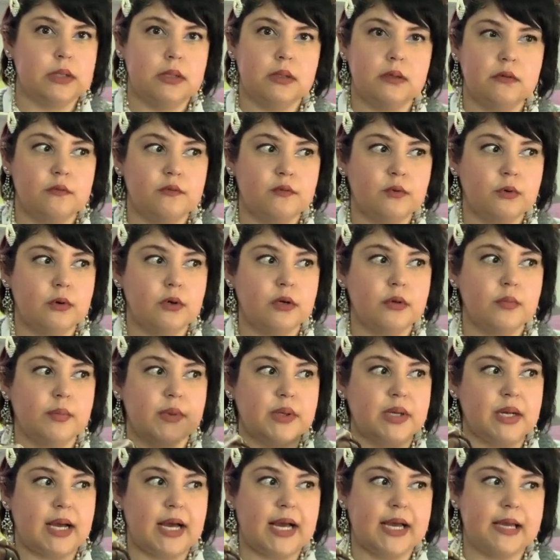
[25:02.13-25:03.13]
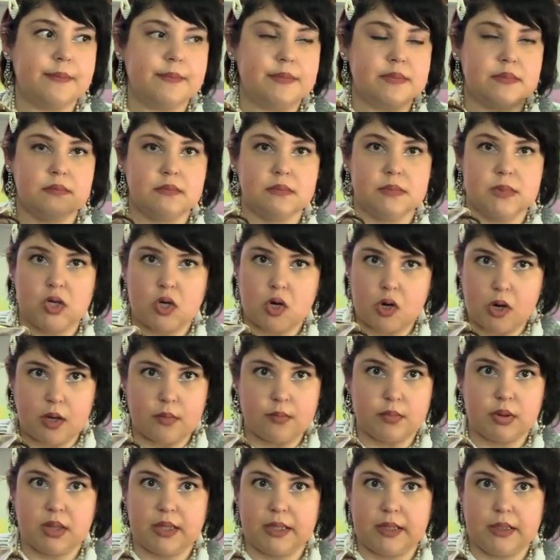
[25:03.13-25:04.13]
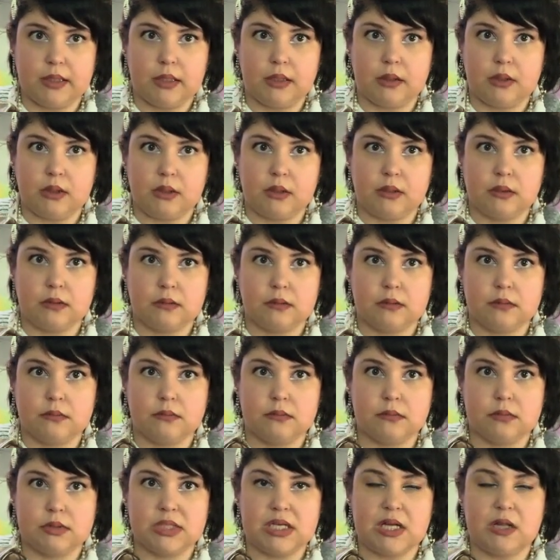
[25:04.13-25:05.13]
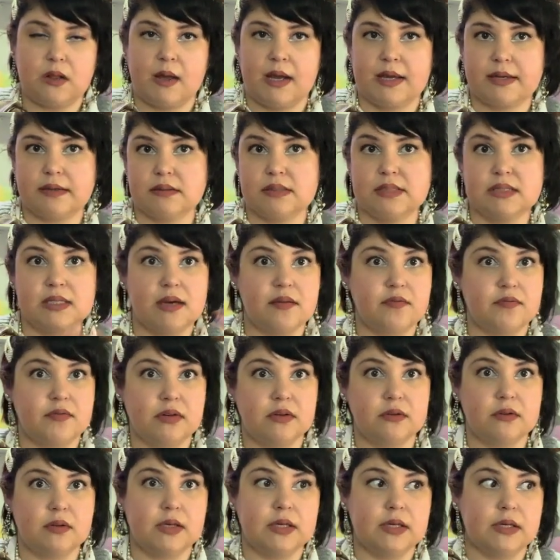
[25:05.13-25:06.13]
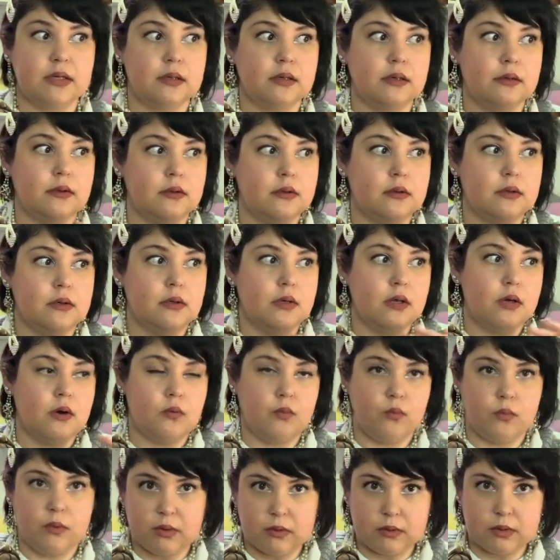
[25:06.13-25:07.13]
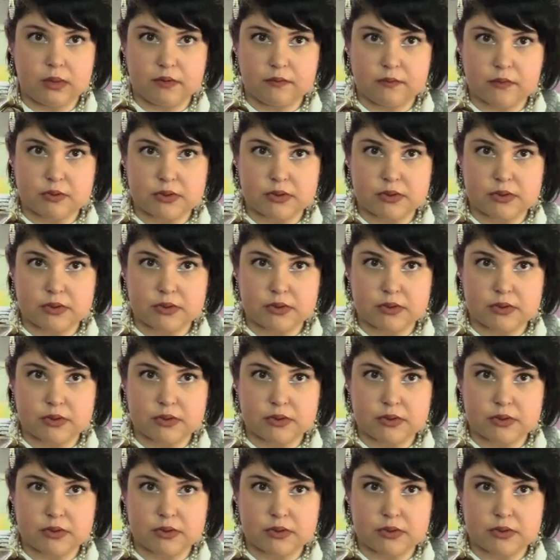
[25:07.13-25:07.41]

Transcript: in for, but I'm not planning on sell. Like definitely will never